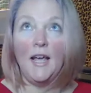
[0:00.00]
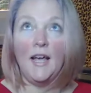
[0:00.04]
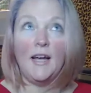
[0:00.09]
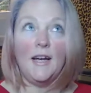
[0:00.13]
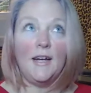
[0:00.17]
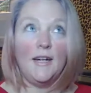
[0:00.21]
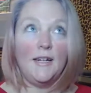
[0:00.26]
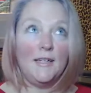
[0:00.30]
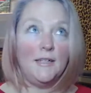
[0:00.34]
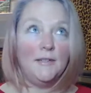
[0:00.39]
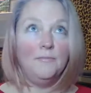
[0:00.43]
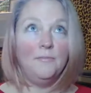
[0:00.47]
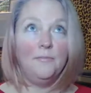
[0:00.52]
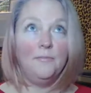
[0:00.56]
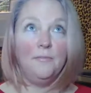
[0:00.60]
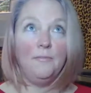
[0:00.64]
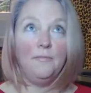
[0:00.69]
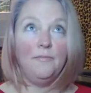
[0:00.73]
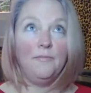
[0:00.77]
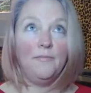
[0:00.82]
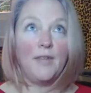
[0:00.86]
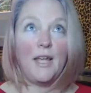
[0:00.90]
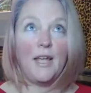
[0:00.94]
um,
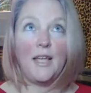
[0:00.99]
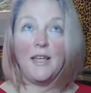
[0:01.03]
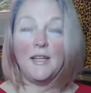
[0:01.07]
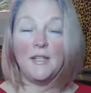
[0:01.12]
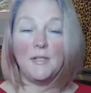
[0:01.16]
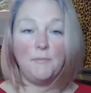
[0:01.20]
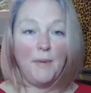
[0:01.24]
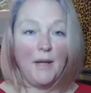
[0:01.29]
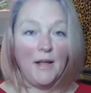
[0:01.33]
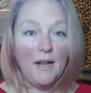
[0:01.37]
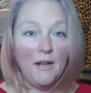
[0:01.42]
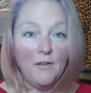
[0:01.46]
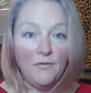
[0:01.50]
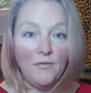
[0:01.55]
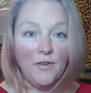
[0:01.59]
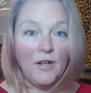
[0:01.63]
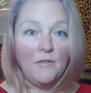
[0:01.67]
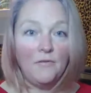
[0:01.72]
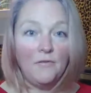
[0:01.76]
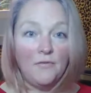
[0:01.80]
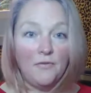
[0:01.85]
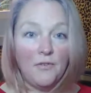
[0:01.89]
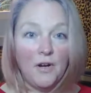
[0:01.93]
I guess,
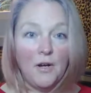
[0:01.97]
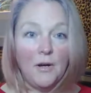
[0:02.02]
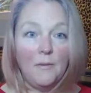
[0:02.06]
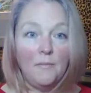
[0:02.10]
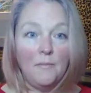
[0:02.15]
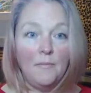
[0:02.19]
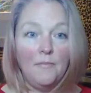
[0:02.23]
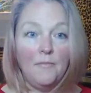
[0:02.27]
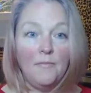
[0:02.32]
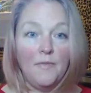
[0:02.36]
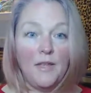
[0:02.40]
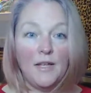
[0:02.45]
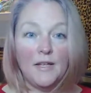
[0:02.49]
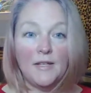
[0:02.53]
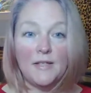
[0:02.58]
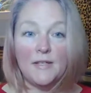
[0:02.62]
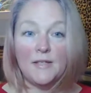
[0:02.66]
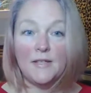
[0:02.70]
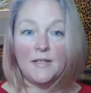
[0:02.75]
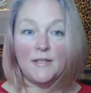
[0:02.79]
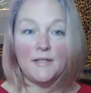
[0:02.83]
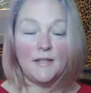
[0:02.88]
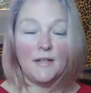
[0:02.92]
benefit from
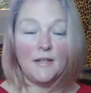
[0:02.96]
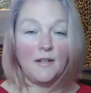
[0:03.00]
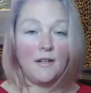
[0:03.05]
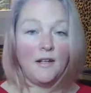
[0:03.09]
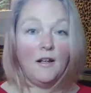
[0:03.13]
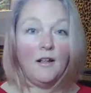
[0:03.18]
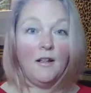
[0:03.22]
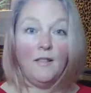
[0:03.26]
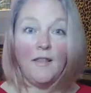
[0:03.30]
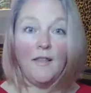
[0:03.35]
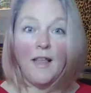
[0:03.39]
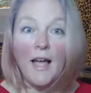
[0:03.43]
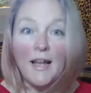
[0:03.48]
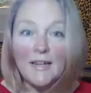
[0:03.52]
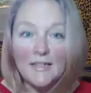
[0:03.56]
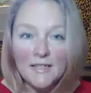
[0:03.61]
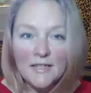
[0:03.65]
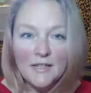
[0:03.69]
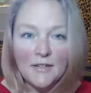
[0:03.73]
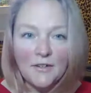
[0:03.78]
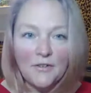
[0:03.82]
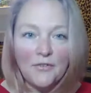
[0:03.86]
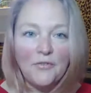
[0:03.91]
this
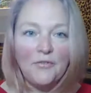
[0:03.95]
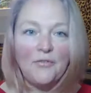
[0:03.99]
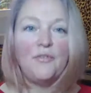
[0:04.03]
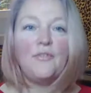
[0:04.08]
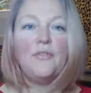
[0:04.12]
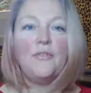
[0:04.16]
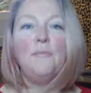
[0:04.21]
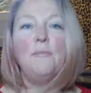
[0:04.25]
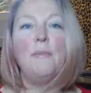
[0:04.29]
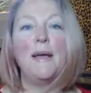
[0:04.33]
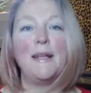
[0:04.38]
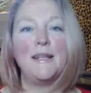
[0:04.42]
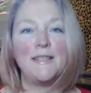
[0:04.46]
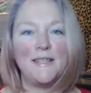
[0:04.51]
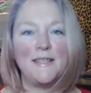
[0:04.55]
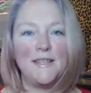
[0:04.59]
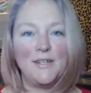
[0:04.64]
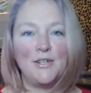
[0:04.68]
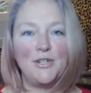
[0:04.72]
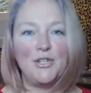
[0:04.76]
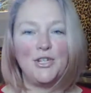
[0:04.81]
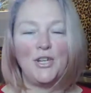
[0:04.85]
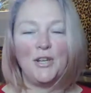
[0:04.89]
collective
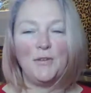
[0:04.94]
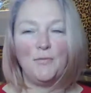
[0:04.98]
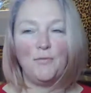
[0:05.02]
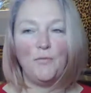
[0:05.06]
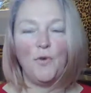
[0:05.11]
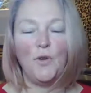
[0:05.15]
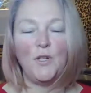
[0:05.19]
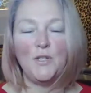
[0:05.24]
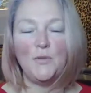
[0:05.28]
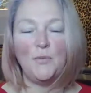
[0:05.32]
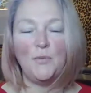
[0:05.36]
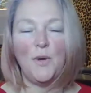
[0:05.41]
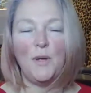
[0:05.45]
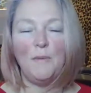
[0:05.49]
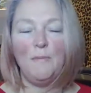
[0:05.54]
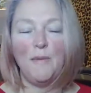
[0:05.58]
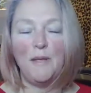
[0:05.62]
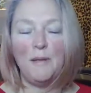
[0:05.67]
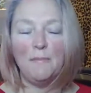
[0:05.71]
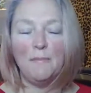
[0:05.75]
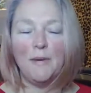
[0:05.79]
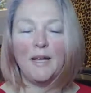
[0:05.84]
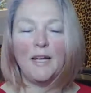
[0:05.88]
message. And what do I
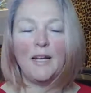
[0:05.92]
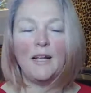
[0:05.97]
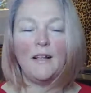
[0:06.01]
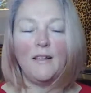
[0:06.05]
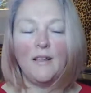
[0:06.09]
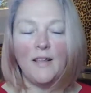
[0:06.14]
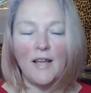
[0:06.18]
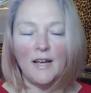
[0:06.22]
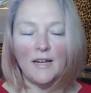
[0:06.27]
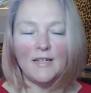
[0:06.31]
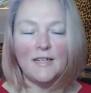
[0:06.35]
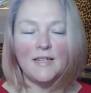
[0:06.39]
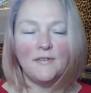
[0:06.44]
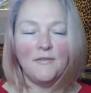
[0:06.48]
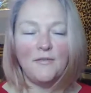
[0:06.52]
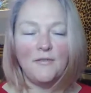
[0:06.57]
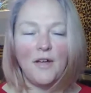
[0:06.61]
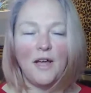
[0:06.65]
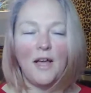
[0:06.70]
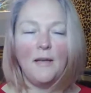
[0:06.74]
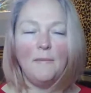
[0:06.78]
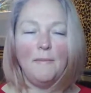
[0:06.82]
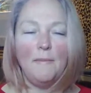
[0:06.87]
mean by collective?
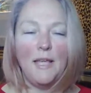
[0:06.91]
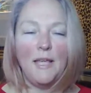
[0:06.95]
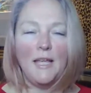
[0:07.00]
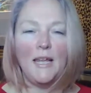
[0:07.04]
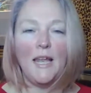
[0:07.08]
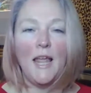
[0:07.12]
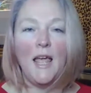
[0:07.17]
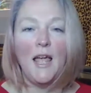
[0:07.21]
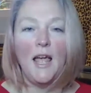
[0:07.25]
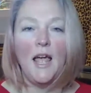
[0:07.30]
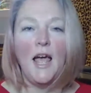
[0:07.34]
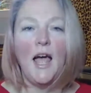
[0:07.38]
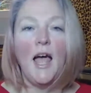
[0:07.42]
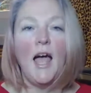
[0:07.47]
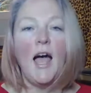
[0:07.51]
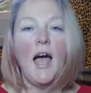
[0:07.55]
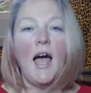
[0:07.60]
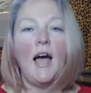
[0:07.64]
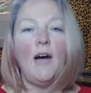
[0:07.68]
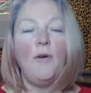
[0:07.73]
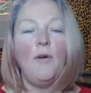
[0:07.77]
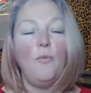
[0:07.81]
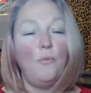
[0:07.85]
I mean,
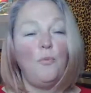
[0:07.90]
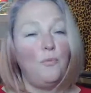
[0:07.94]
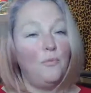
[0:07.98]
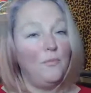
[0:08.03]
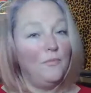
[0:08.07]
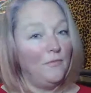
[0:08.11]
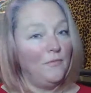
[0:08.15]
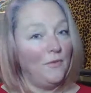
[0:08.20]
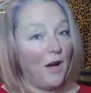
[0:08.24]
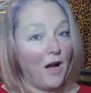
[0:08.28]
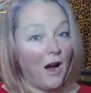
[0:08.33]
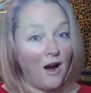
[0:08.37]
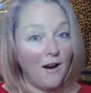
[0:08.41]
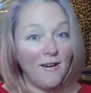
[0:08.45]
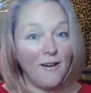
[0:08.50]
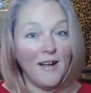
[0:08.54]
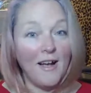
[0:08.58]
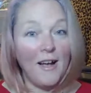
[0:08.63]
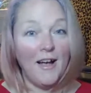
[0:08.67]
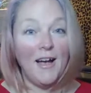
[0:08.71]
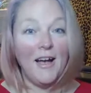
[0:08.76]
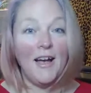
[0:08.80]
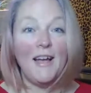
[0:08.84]
our
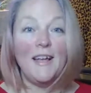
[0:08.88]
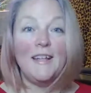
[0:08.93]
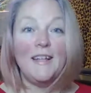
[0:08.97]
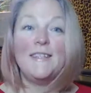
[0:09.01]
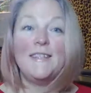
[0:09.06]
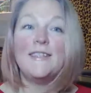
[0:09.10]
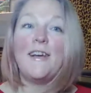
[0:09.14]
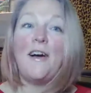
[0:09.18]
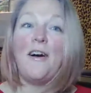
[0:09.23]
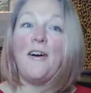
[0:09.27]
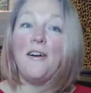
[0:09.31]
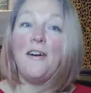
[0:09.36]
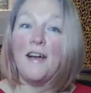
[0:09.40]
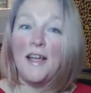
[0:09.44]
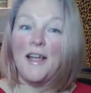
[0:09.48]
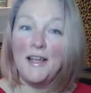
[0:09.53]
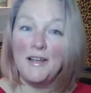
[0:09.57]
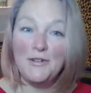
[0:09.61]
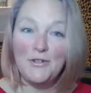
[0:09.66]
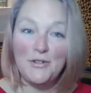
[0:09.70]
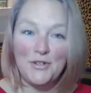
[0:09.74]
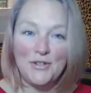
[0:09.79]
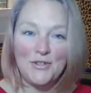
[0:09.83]
guides, our
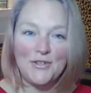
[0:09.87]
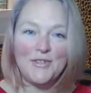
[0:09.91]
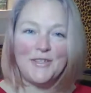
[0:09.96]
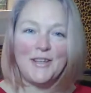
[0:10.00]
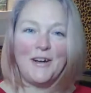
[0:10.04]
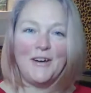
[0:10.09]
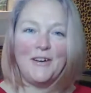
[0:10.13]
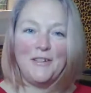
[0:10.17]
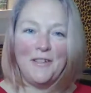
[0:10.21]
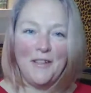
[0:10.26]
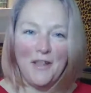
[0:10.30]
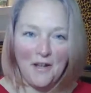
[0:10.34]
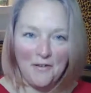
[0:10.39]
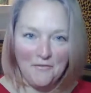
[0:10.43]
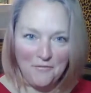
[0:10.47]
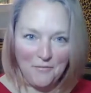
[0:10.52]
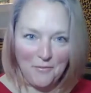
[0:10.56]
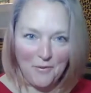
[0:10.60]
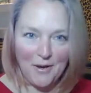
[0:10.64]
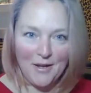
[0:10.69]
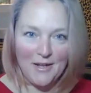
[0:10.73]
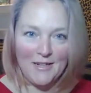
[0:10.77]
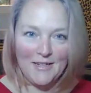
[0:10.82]
angels, our loved
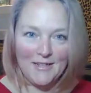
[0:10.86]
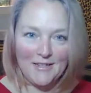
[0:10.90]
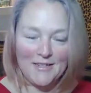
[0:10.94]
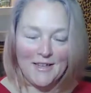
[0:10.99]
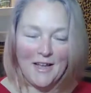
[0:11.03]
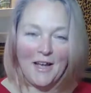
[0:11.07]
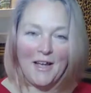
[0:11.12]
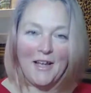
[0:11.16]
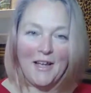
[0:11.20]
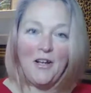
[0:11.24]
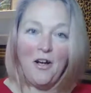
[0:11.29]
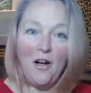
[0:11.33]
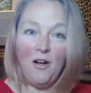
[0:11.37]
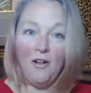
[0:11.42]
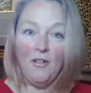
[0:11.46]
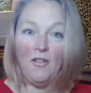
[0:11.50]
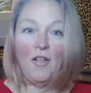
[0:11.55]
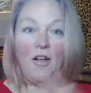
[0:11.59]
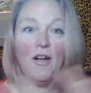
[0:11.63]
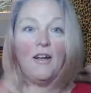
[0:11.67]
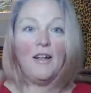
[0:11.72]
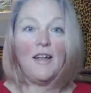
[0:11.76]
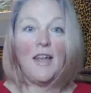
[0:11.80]
ones. I call
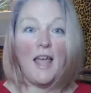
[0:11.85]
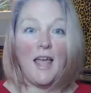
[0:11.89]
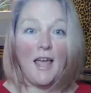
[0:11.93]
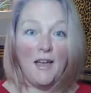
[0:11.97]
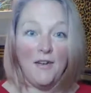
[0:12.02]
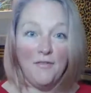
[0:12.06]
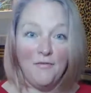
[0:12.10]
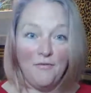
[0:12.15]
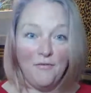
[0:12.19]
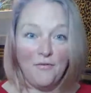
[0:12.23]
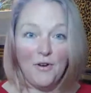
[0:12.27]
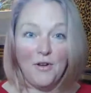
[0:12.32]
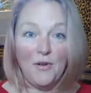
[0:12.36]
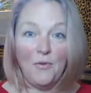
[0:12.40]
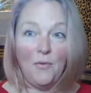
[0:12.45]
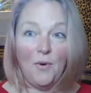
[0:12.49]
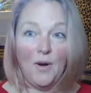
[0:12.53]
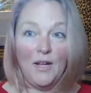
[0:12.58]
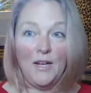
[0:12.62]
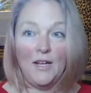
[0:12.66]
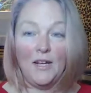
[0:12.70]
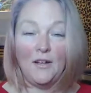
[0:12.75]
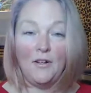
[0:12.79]
on
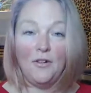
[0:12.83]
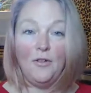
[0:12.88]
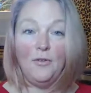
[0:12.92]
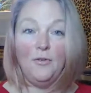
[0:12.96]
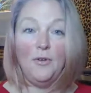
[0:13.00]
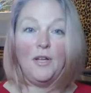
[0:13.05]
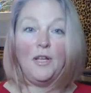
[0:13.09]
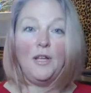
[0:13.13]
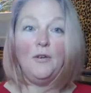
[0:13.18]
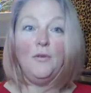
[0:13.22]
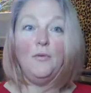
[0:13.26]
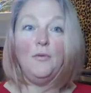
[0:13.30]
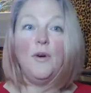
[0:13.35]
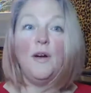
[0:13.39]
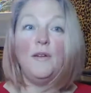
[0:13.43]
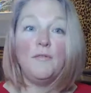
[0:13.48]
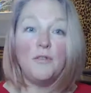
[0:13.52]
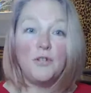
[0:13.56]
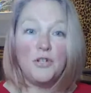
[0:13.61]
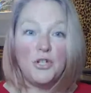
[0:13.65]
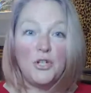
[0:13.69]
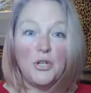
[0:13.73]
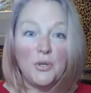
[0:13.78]
everyone, including
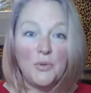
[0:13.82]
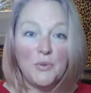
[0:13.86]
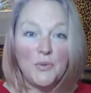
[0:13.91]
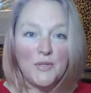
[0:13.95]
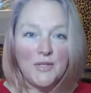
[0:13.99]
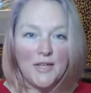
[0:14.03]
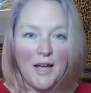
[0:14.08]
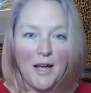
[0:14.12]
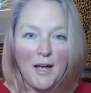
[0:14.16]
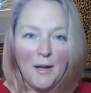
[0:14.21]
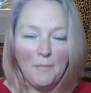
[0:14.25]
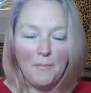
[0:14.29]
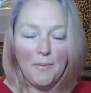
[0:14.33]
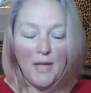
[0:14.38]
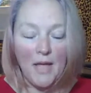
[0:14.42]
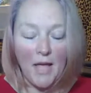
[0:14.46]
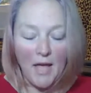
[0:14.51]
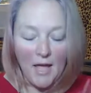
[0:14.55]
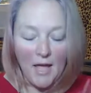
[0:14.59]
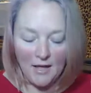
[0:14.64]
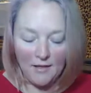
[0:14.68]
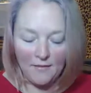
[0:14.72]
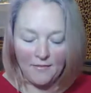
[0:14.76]
whoever shows up.
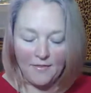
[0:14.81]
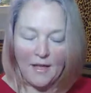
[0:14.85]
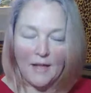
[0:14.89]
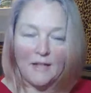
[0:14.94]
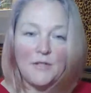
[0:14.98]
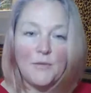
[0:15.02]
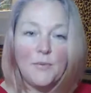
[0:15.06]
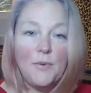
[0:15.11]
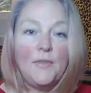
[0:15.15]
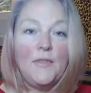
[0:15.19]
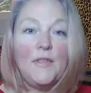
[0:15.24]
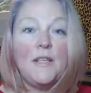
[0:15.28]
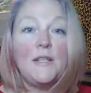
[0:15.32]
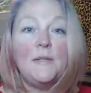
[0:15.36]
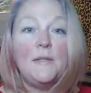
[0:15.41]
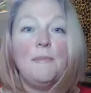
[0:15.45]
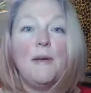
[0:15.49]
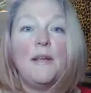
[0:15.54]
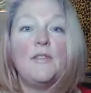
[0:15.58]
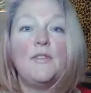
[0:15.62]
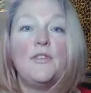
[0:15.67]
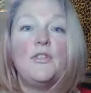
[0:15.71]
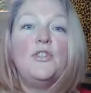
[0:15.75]
That's what these
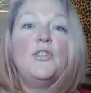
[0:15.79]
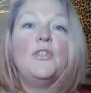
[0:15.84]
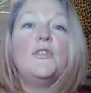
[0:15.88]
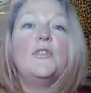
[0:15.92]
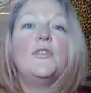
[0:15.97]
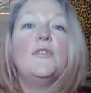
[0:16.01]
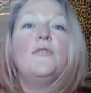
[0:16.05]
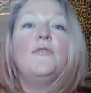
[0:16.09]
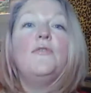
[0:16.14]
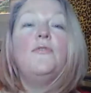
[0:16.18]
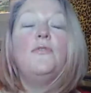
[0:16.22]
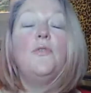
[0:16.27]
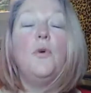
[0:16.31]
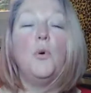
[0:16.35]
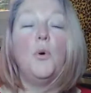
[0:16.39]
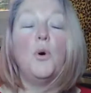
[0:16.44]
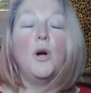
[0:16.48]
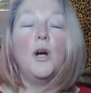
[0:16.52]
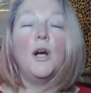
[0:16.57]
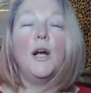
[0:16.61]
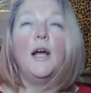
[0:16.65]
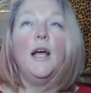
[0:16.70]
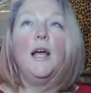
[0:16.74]
messages are
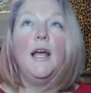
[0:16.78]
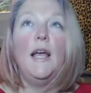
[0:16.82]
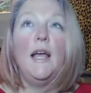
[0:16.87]
for.